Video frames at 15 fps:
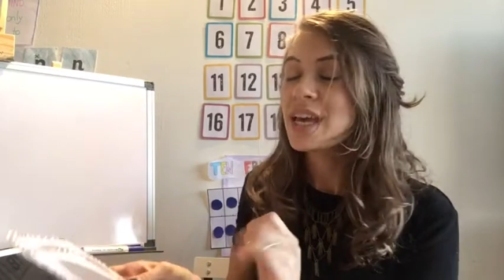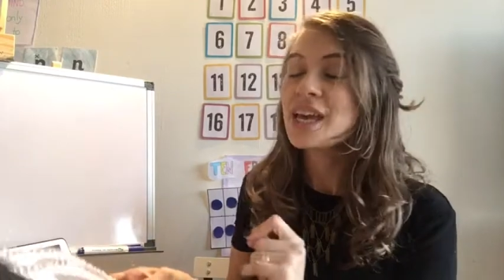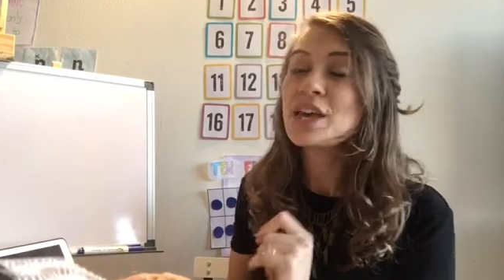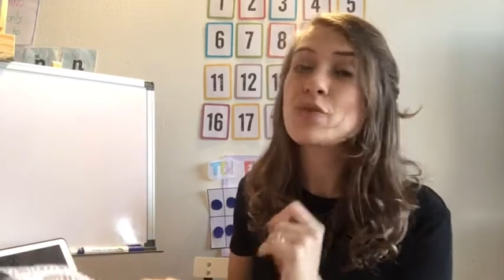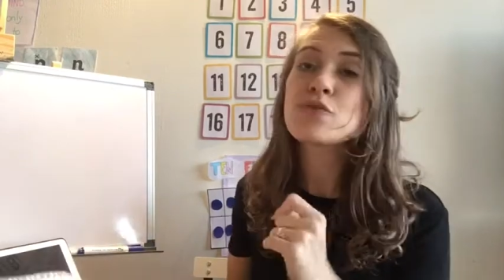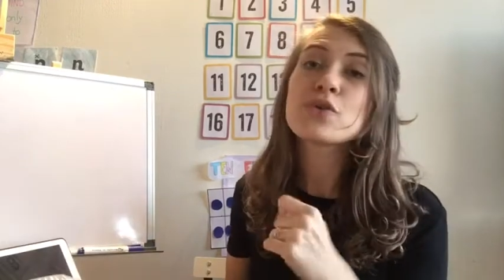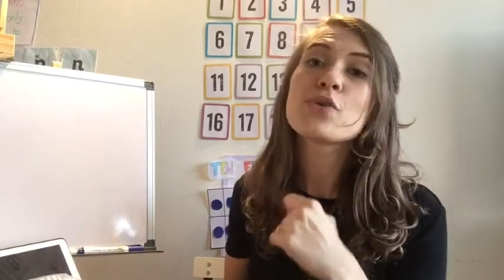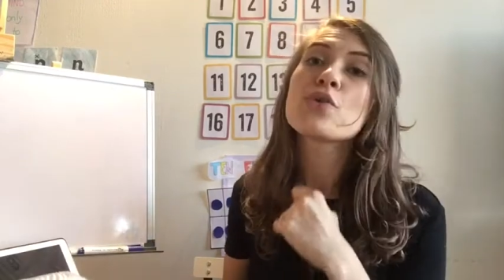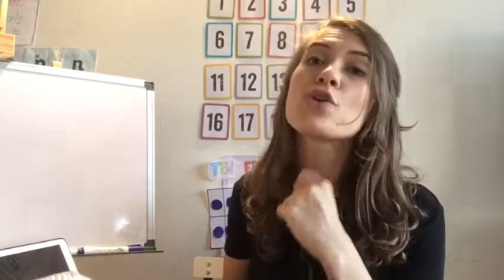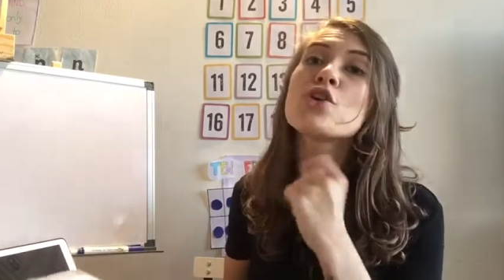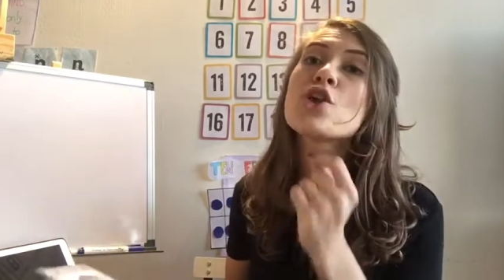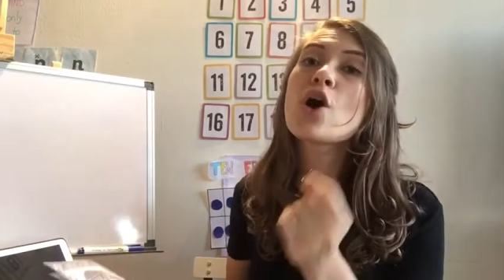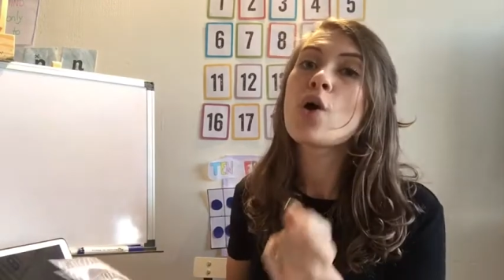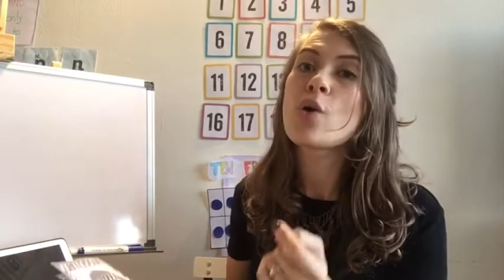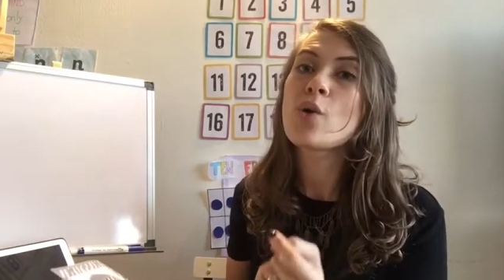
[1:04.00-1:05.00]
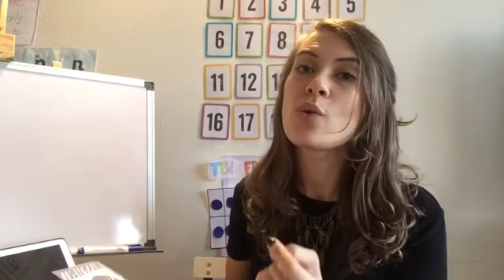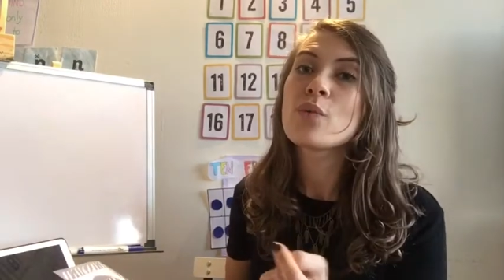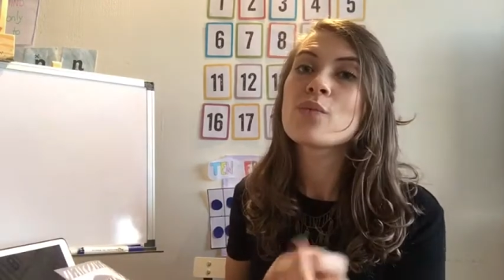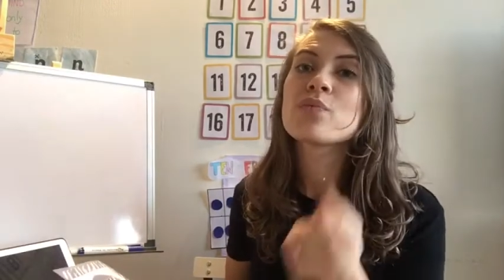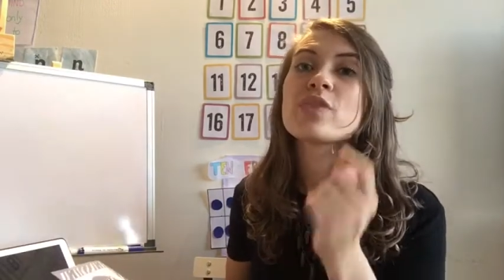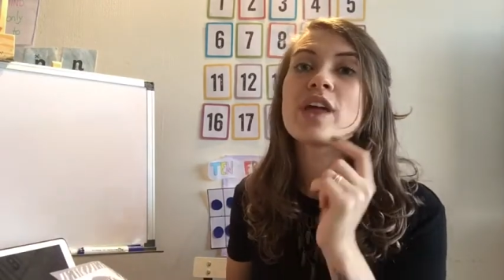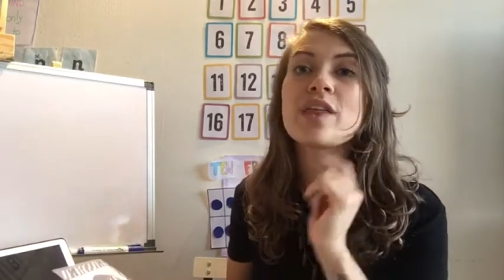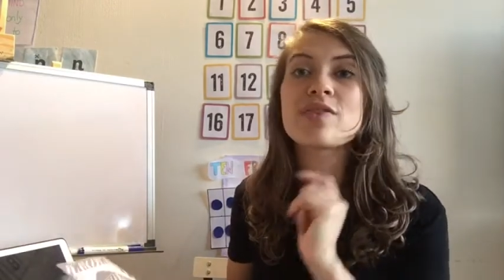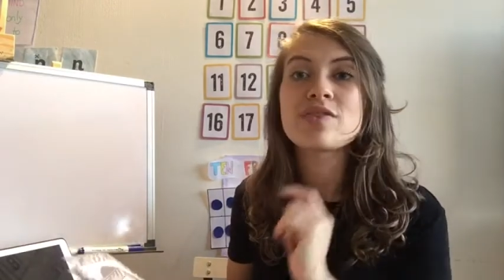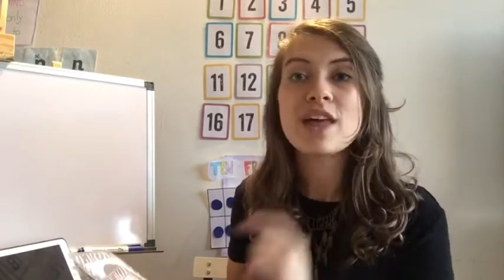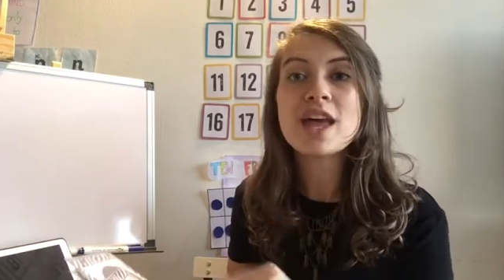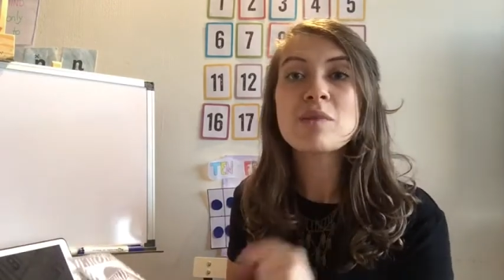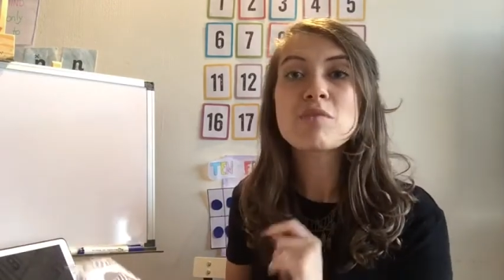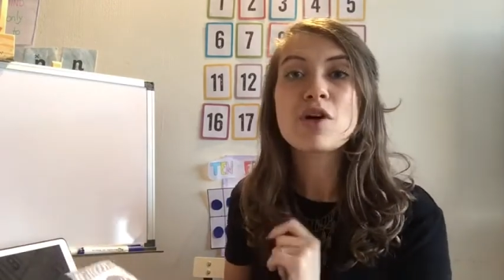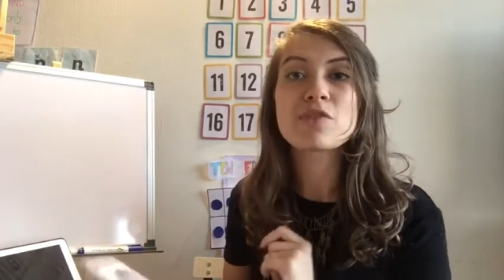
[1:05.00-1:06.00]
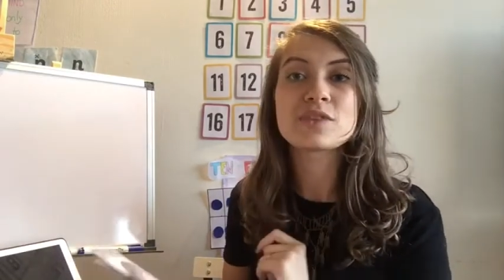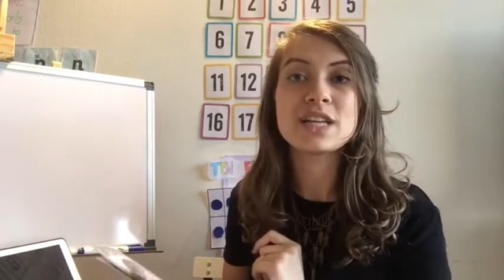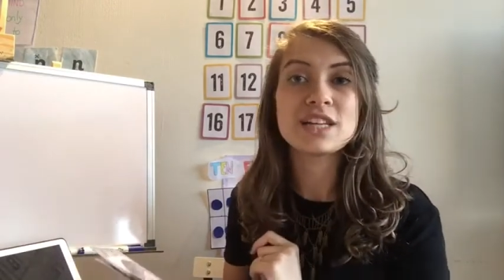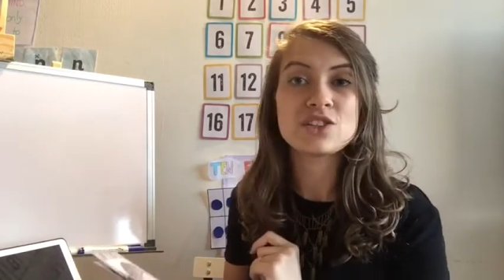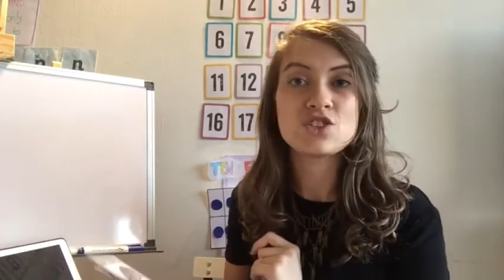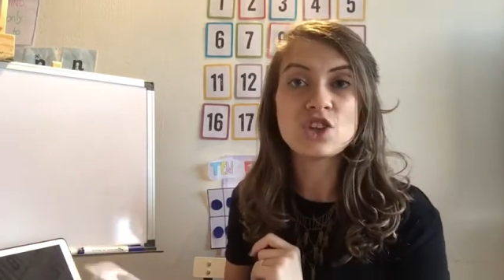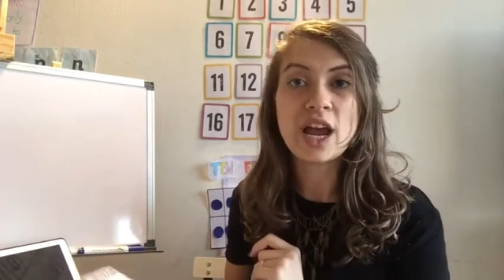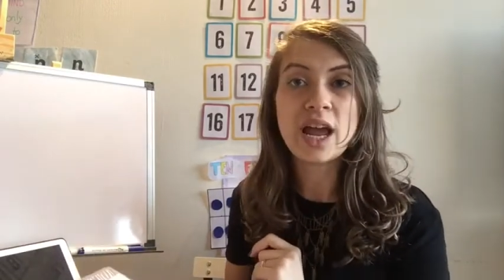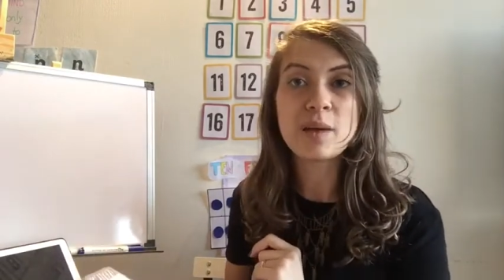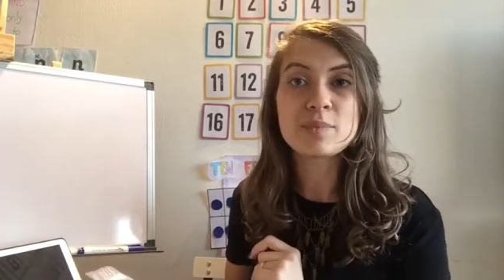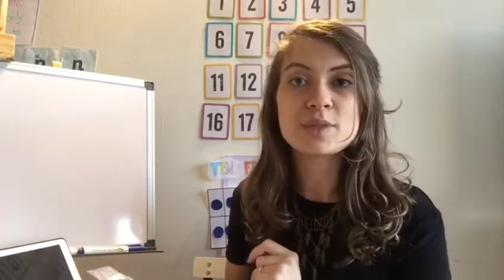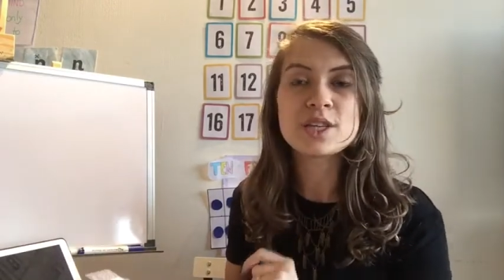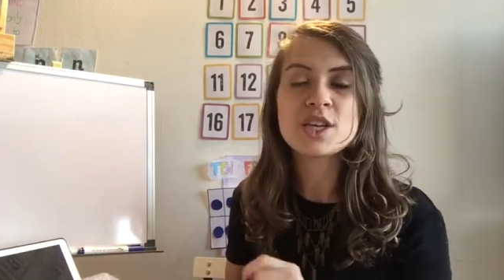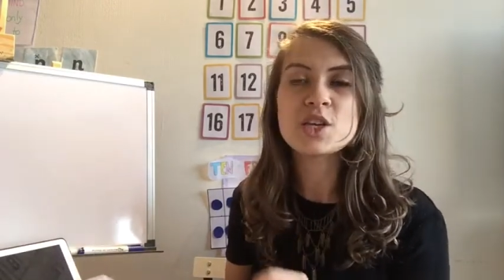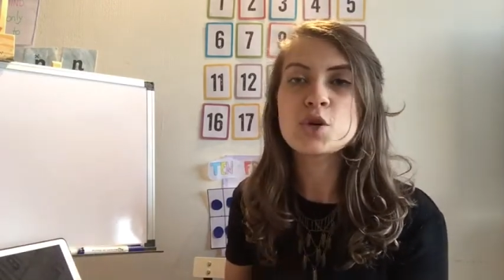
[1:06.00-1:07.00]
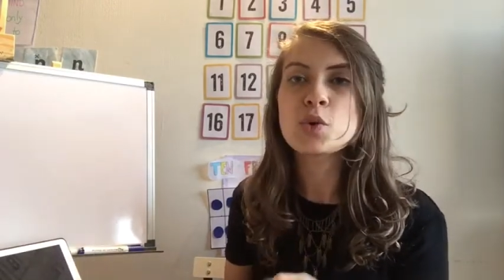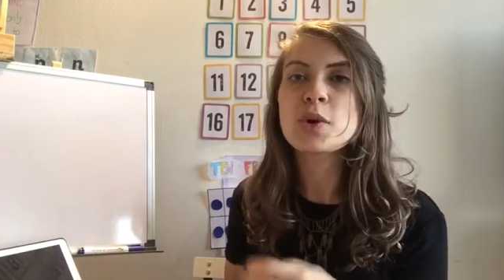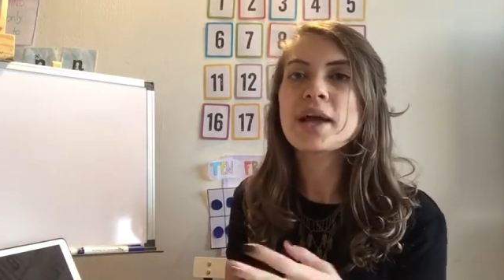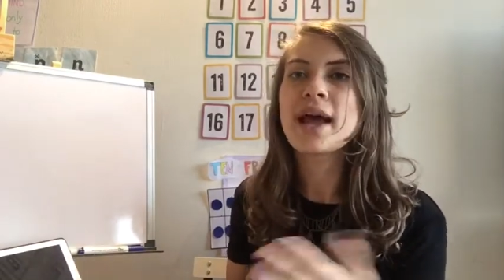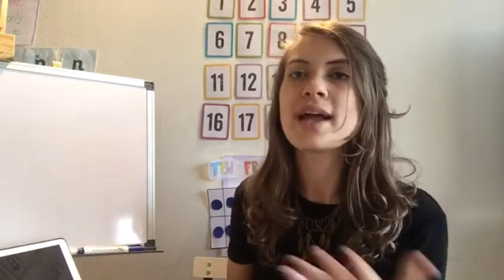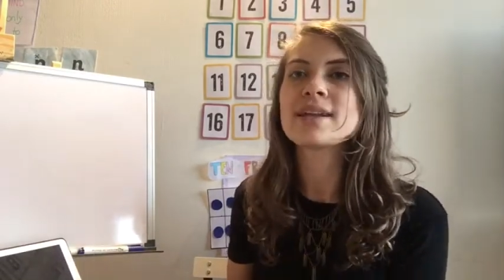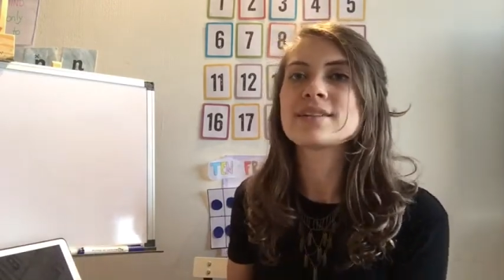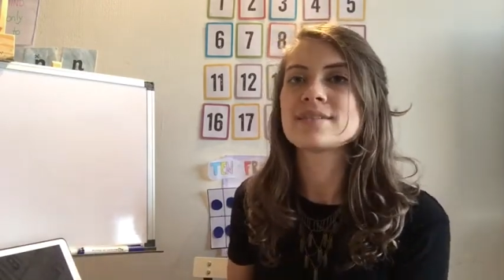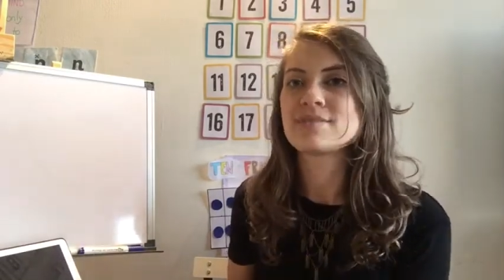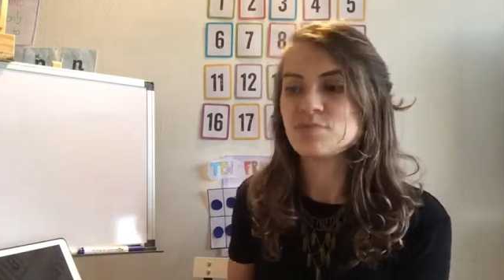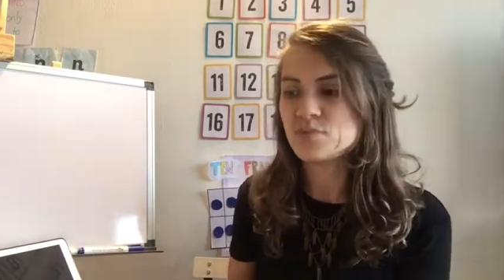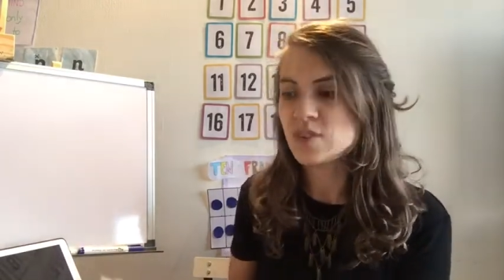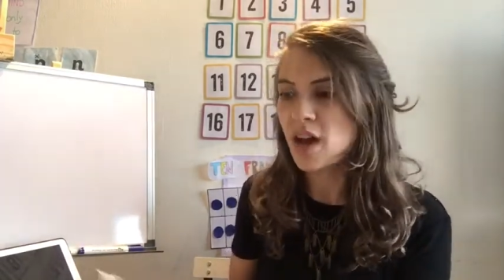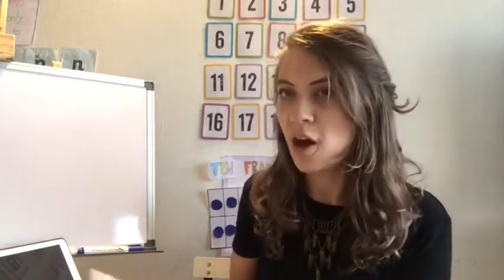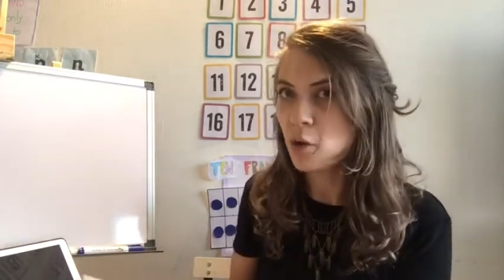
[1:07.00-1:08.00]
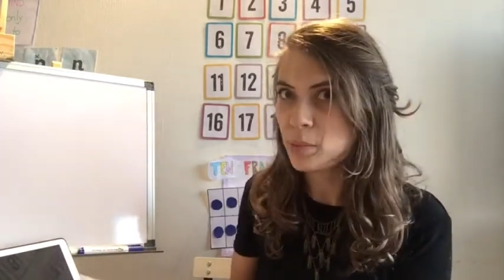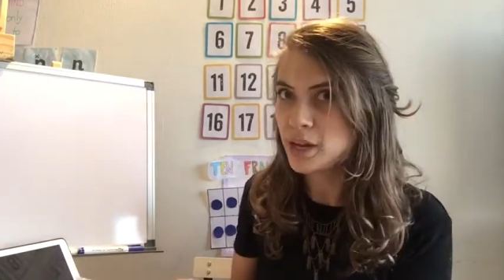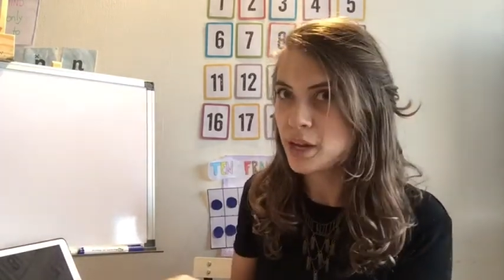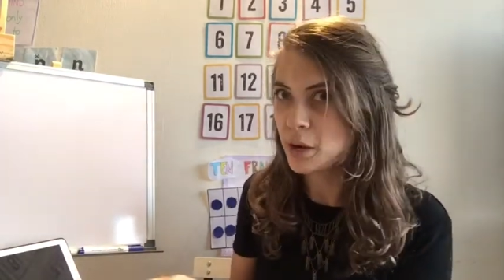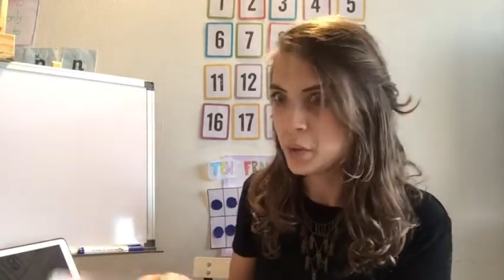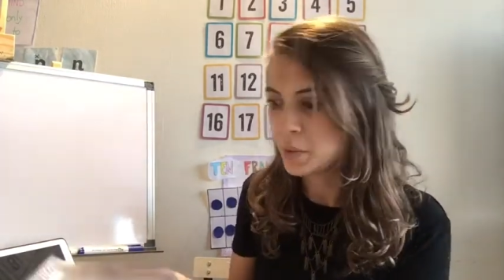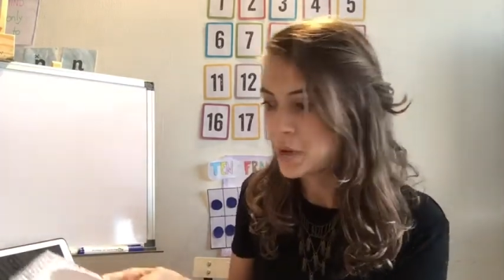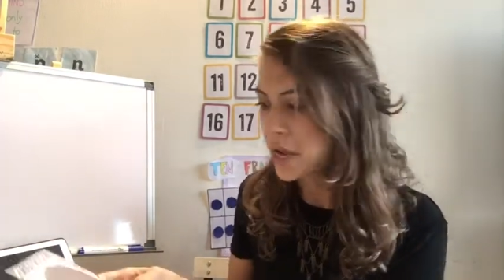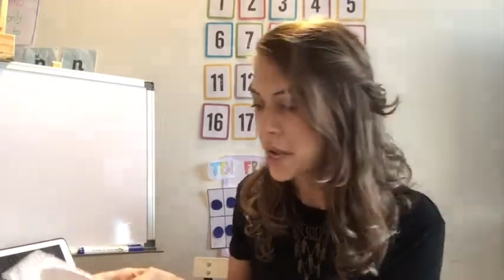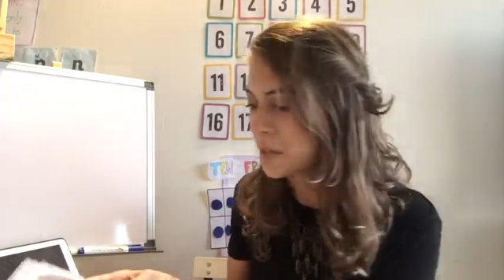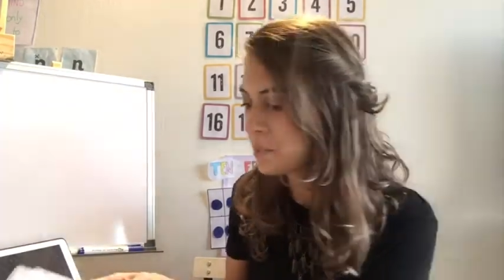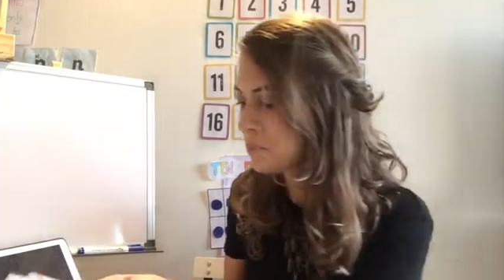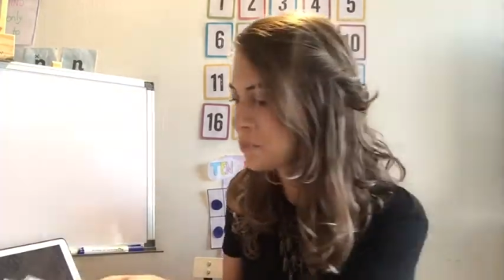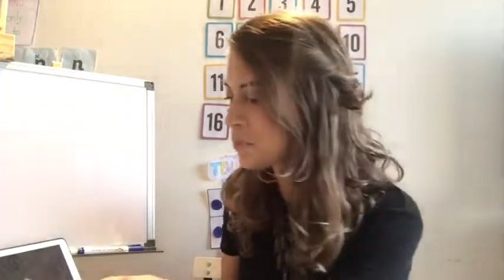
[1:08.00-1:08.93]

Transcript: If you know the name of these shapes, you can tell me, okay?